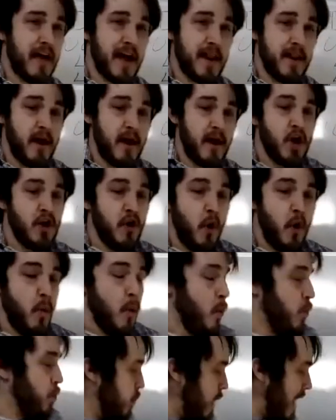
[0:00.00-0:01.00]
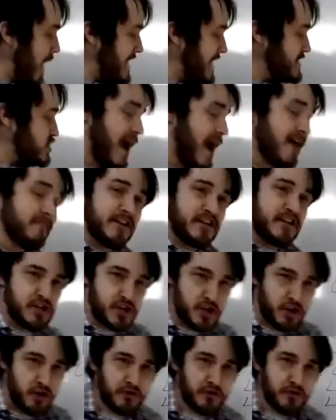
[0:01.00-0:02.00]
that when you're having
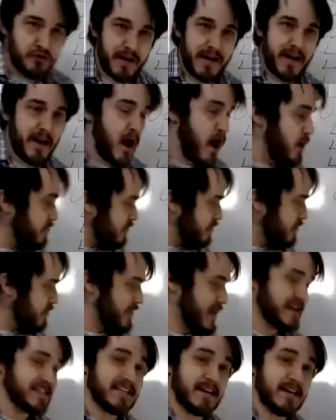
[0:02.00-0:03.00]
children and other things,